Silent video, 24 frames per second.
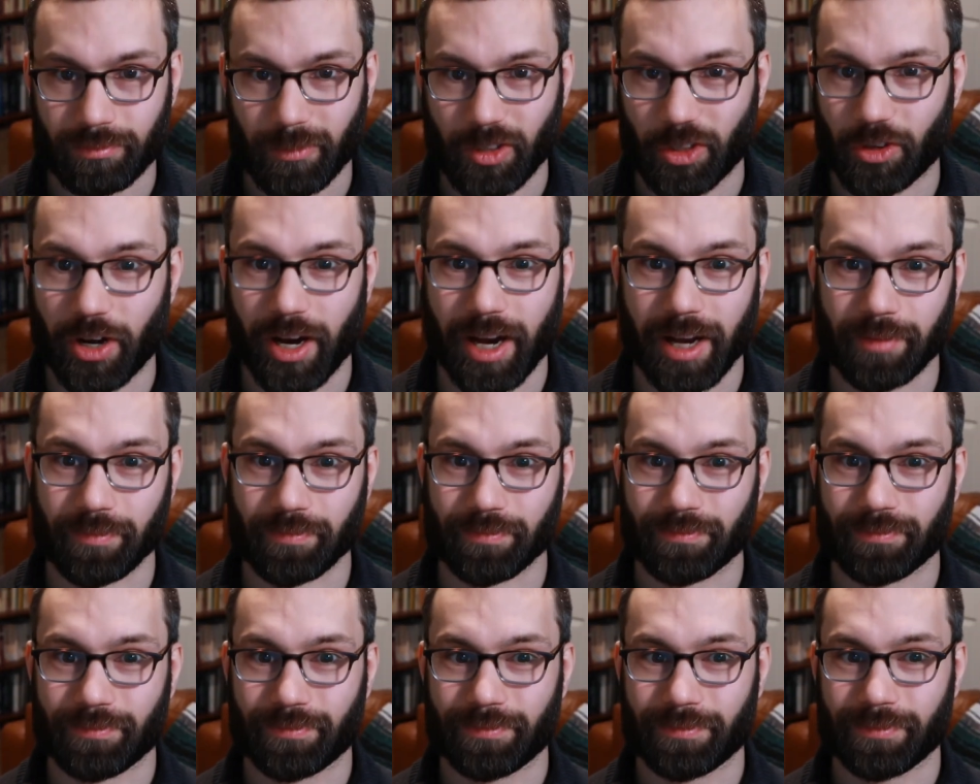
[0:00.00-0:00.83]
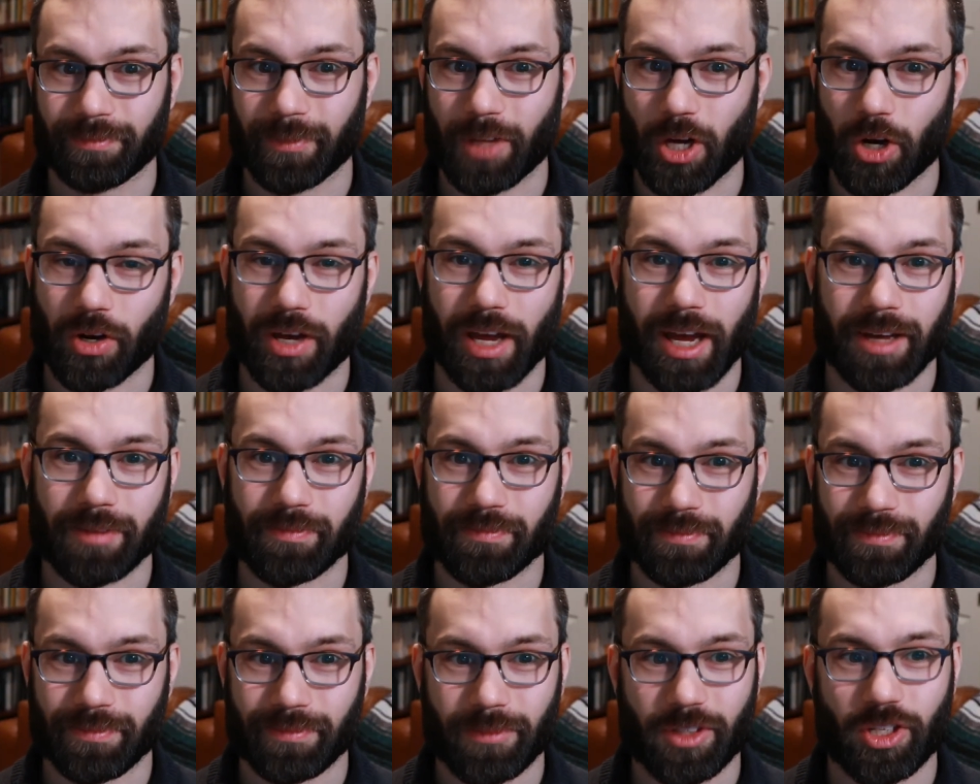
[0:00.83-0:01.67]
Great. Okay,
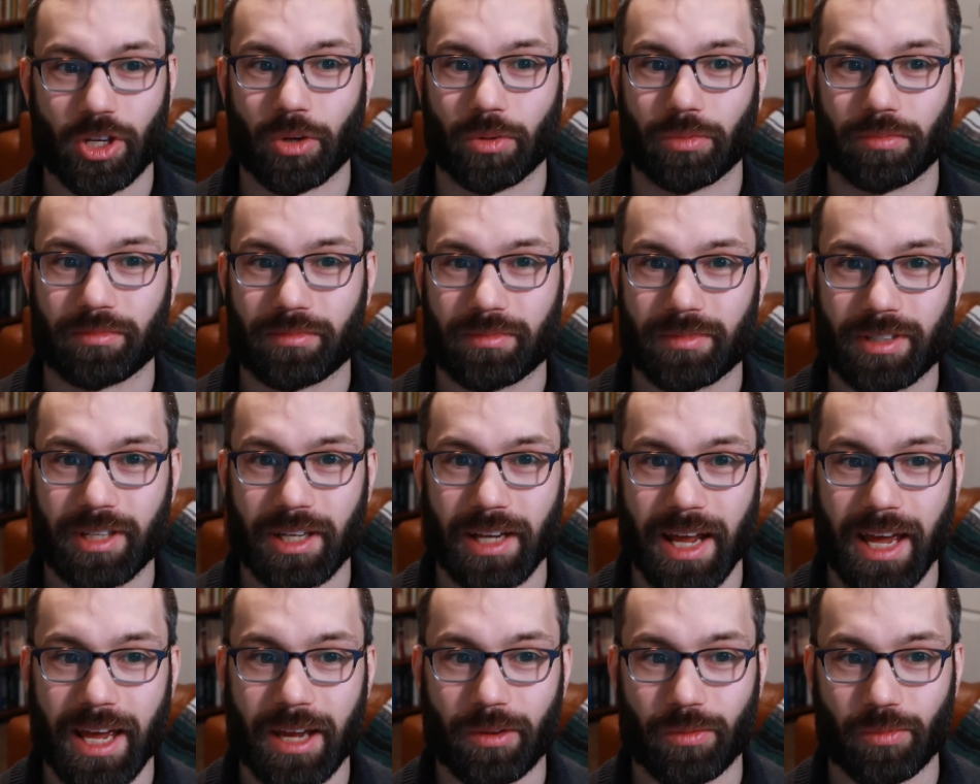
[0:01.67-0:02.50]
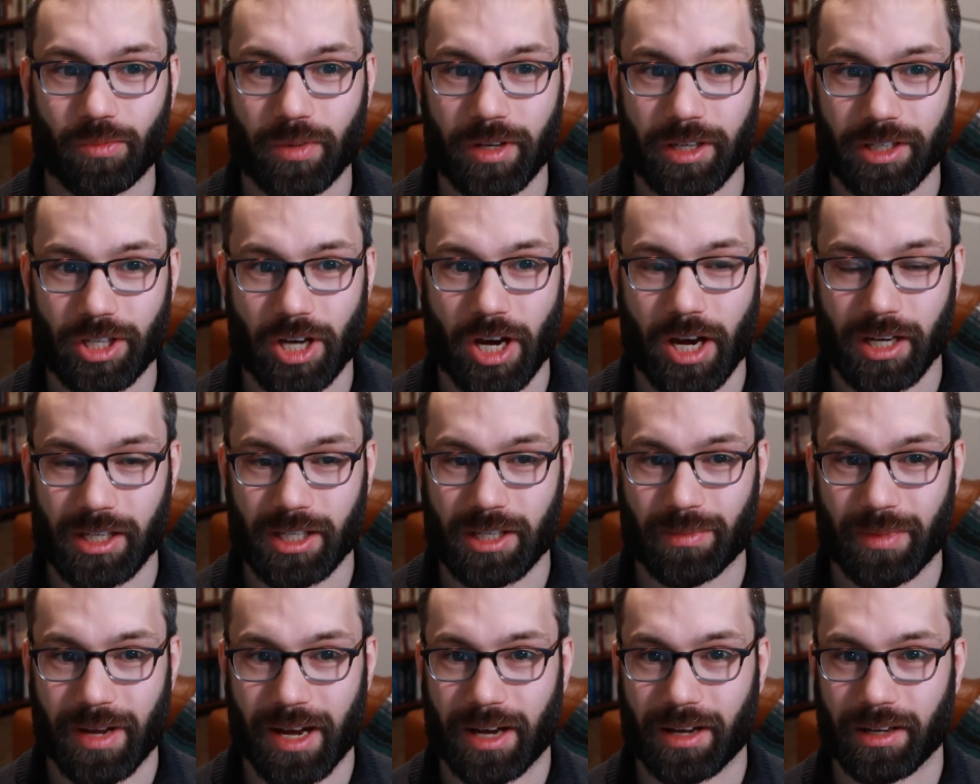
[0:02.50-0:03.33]
so today we
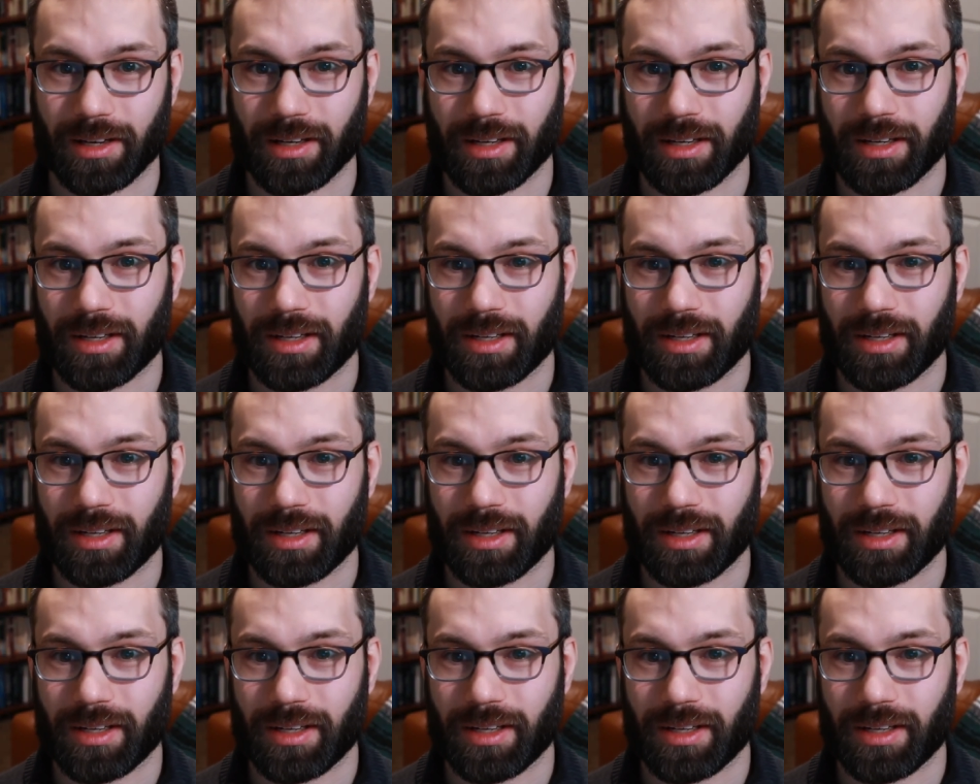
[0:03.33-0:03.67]
talked about